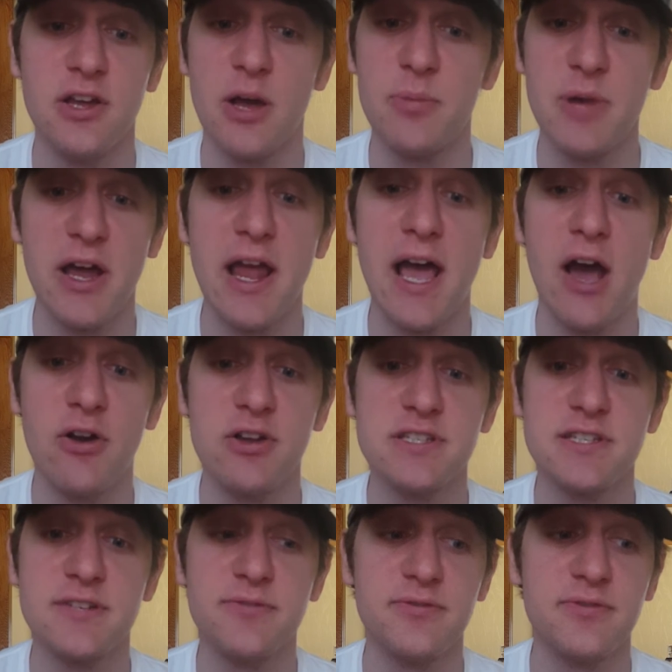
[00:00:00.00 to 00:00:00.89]
about how
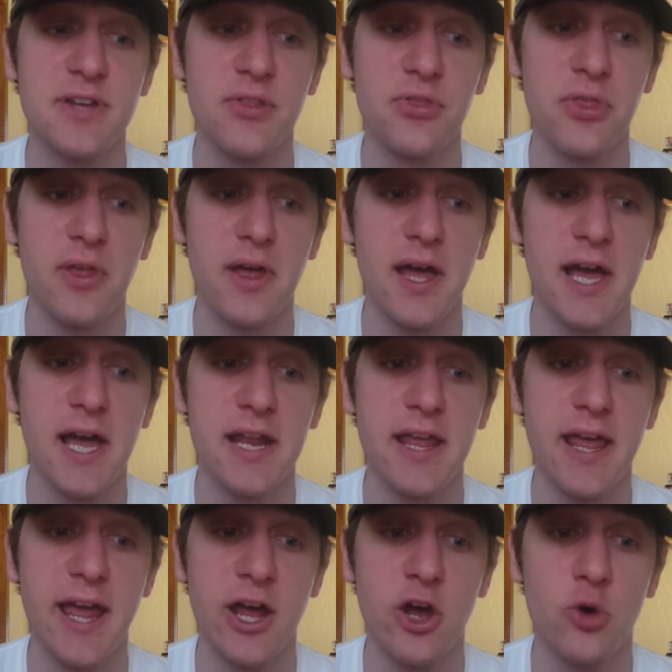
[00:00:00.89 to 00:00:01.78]
does he fit
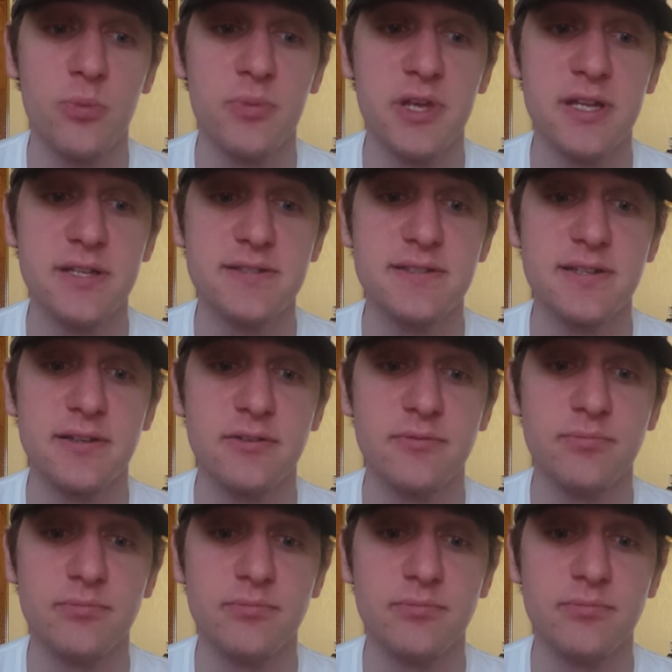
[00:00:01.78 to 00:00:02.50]
that helmet